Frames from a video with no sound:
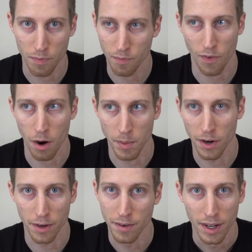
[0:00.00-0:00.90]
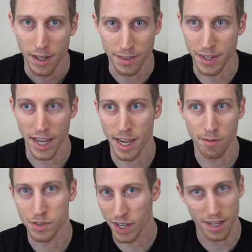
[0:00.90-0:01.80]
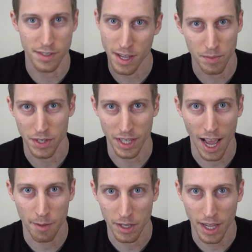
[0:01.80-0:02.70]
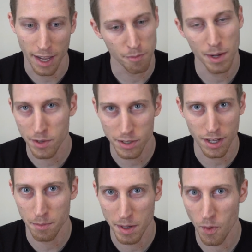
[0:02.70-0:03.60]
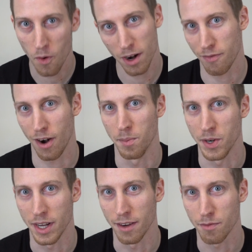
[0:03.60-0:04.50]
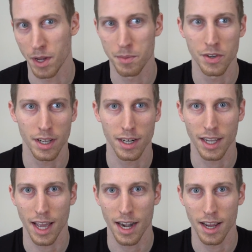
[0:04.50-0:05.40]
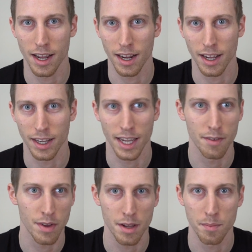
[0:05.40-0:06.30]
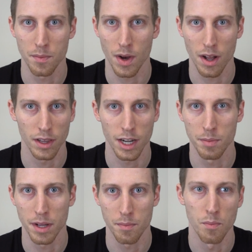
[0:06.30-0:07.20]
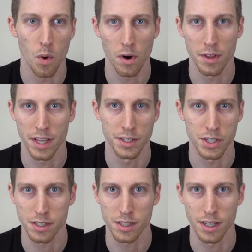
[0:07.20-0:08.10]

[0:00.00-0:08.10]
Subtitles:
Farmer Dave sends them to the Goblin Cave. Maybe there's a little bit more to Farmer Dave. Maybe you can kind of give him a little bit more than just